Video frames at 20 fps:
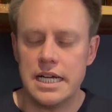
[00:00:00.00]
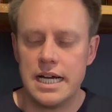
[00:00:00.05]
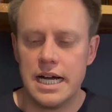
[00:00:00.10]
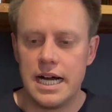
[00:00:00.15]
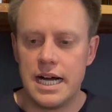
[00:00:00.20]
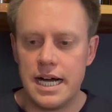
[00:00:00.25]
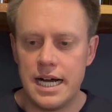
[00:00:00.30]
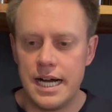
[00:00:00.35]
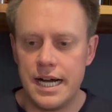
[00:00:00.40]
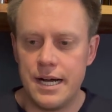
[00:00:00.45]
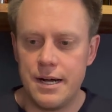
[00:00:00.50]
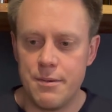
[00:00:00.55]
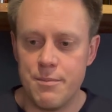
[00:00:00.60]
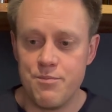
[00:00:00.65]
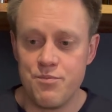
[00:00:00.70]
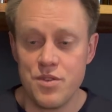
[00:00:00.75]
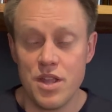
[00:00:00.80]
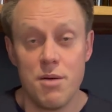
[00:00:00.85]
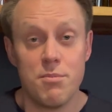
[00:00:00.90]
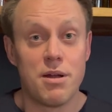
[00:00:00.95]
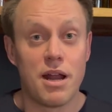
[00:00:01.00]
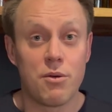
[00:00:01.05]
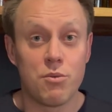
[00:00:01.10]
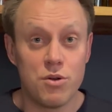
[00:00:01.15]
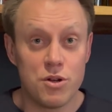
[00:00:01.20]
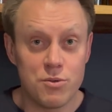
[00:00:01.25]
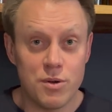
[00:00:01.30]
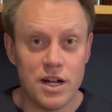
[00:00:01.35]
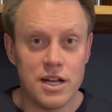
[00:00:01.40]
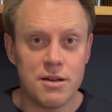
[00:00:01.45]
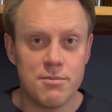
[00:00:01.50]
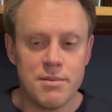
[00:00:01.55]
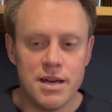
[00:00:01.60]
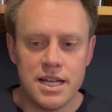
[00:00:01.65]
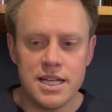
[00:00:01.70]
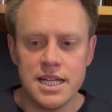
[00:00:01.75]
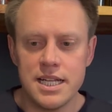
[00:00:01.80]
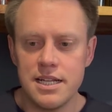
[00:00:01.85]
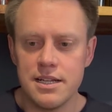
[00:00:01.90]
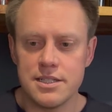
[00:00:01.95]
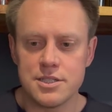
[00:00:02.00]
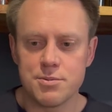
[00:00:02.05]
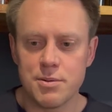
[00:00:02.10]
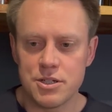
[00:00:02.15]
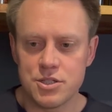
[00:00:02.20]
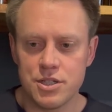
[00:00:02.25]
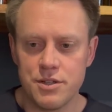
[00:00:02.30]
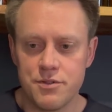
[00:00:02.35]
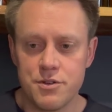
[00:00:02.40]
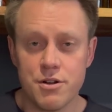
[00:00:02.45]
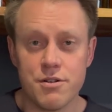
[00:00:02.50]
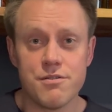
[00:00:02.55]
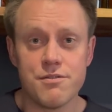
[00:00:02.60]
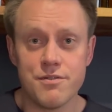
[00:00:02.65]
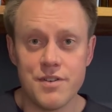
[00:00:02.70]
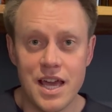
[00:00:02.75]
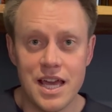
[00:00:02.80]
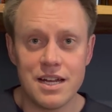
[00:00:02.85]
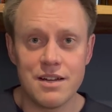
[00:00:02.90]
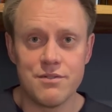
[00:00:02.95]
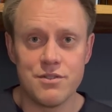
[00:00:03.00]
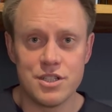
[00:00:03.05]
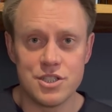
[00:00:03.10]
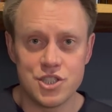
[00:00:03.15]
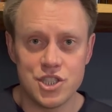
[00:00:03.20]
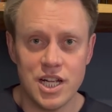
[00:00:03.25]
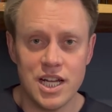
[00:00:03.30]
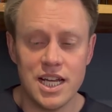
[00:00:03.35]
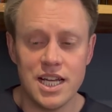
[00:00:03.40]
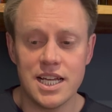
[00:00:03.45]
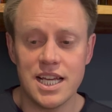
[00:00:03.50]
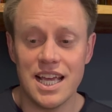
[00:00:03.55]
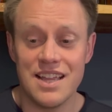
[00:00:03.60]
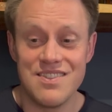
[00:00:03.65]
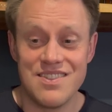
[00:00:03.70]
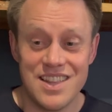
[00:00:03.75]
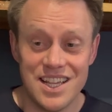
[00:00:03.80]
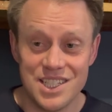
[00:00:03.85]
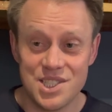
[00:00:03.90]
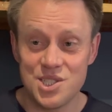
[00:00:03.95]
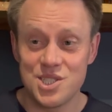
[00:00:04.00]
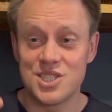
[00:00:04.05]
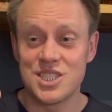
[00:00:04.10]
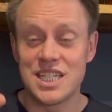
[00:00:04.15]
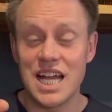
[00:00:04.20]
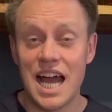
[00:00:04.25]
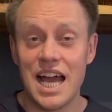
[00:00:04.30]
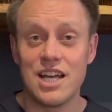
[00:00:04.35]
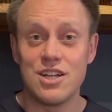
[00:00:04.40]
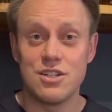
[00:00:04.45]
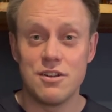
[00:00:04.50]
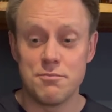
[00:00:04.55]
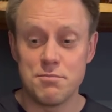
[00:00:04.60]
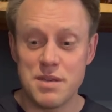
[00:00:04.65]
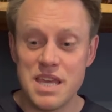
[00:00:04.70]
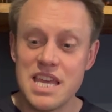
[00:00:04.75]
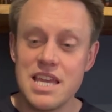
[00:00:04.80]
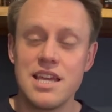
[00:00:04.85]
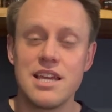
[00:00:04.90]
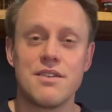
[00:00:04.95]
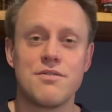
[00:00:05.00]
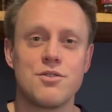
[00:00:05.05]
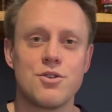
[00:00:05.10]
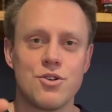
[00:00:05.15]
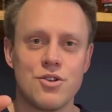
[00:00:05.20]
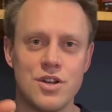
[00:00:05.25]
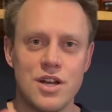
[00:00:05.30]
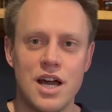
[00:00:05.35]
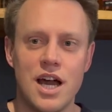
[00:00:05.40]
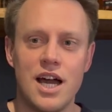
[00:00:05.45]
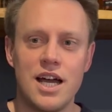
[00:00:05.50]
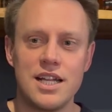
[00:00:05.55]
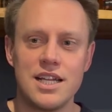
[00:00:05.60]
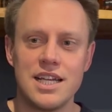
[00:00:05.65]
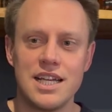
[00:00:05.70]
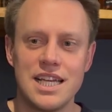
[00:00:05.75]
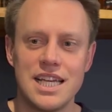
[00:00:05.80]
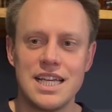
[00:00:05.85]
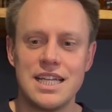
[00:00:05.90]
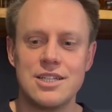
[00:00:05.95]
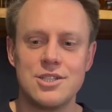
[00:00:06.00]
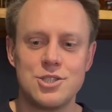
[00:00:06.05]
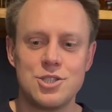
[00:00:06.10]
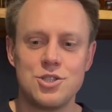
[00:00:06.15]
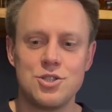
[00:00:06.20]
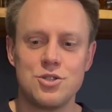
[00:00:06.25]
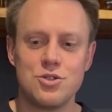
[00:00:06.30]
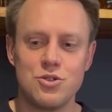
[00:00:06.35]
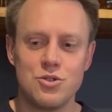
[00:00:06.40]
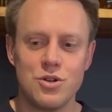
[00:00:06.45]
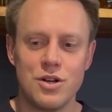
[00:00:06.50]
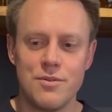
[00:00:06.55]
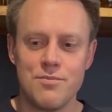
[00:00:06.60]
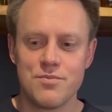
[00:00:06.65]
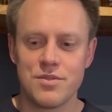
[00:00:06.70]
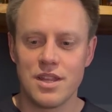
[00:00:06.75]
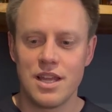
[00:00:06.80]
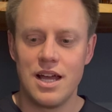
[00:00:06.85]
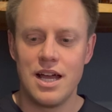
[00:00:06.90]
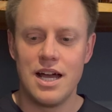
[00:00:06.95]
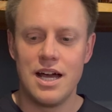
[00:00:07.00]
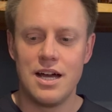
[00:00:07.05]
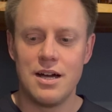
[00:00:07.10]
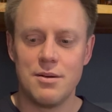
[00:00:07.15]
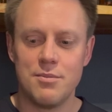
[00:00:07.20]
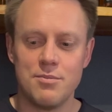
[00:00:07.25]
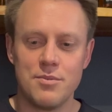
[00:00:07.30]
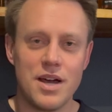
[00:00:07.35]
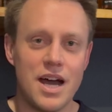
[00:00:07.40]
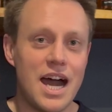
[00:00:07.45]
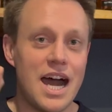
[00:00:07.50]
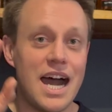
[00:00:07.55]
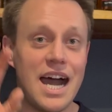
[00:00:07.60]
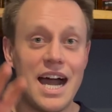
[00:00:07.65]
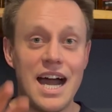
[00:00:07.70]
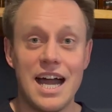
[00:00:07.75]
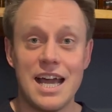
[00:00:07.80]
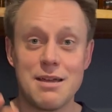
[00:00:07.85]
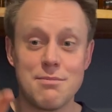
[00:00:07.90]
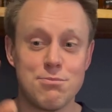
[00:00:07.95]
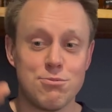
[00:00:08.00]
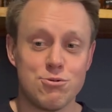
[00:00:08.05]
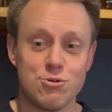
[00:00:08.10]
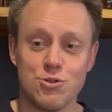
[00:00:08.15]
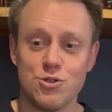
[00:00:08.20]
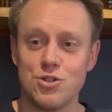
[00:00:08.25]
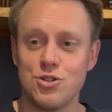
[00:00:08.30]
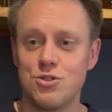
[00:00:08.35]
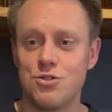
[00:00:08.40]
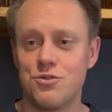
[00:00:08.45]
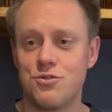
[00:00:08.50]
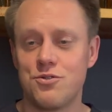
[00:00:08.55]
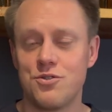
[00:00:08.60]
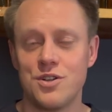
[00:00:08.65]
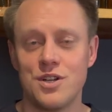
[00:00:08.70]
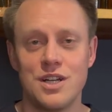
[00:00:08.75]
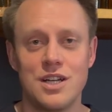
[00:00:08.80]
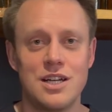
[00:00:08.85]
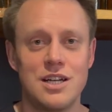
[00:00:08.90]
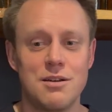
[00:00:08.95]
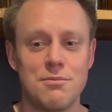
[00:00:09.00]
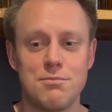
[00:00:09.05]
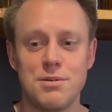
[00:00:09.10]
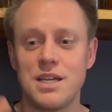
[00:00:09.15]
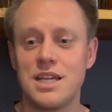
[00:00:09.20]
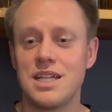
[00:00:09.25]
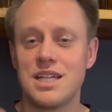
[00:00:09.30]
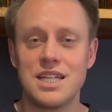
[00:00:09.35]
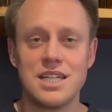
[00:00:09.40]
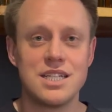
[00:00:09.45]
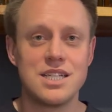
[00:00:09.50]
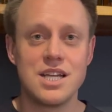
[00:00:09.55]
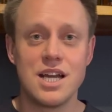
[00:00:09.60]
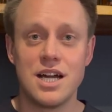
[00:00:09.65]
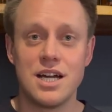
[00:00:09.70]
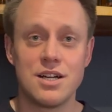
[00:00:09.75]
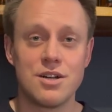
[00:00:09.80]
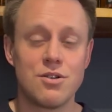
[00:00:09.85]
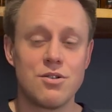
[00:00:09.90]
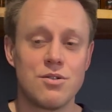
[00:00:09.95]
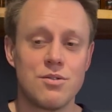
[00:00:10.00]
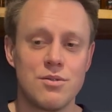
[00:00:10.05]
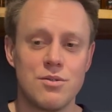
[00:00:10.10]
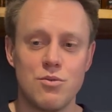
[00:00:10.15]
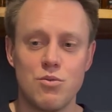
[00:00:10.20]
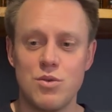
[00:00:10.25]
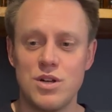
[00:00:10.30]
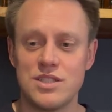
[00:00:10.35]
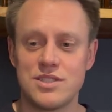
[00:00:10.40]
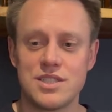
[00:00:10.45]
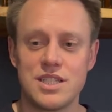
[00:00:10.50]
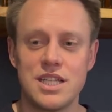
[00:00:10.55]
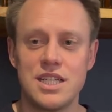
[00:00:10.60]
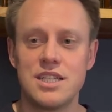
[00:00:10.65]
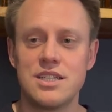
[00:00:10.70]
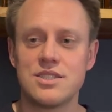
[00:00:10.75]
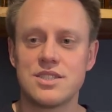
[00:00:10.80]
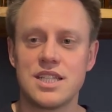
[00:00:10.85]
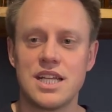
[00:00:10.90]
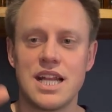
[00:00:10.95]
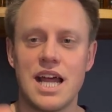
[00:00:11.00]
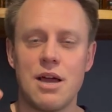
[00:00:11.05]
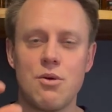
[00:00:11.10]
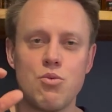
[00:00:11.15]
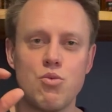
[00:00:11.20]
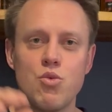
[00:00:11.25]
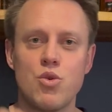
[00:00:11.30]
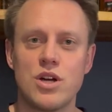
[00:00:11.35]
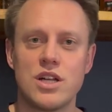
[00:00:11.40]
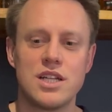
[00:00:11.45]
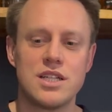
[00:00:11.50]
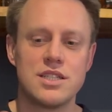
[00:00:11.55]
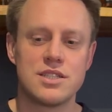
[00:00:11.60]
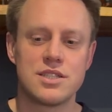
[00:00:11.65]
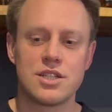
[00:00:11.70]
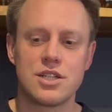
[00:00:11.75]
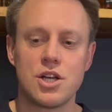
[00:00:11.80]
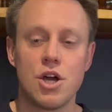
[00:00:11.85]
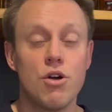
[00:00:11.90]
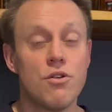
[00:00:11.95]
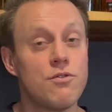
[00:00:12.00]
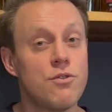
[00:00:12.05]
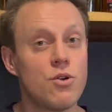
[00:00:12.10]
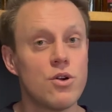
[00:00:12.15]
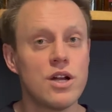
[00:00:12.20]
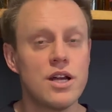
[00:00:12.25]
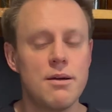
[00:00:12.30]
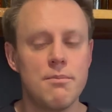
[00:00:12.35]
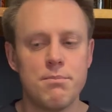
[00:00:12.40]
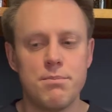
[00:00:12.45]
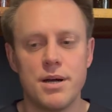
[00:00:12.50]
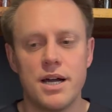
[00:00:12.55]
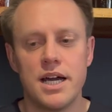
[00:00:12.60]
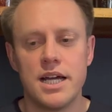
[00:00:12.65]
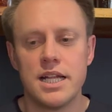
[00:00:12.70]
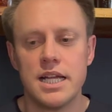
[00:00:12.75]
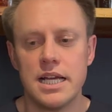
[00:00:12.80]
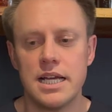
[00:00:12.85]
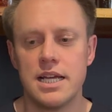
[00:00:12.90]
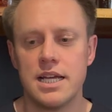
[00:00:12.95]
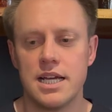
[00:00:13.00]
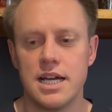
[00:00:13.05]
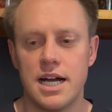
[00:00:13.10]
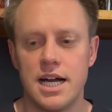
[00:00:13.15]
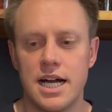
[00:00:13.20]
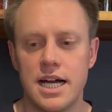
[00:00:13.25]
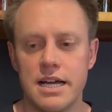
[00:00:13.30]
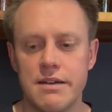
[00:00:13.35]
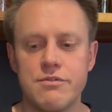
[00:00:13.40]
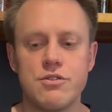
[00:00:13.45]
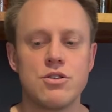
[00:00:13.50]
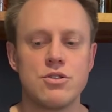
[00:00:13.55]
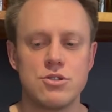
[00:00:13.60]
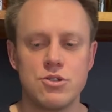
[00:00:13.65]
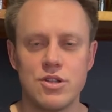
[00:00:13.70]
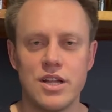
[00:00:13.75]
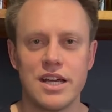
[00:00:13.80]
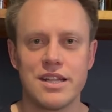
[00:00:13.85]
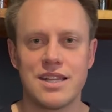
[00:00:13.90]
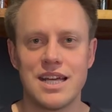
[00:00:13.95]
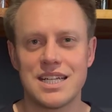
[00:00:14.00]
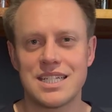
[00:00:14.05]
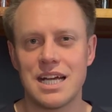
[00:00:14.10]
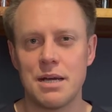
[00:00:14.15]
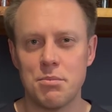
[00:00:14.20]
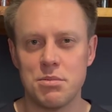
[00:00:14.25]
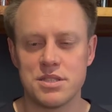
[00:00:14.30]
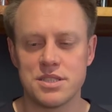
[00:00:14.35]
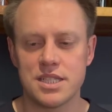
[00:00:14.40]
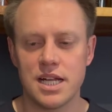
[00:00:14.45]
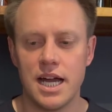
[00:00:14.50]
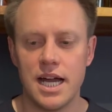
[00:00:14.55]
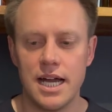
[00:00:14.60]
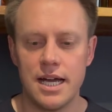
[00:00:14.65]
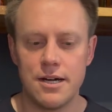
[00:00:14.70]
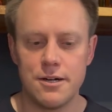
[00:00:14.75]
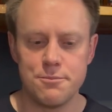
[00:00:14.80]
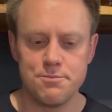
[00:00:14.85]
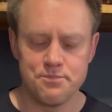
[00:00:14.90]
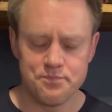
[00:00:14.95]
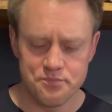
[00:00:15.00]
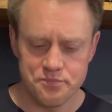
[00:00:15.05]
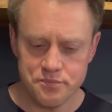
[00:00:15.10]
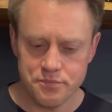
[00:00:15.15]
But I would recommend it, especially if you're a fan of Ledaig and this style of peat. If you're not into high proof peated young whiskeys, then I wouldn't go for it. But if you do like that type of style,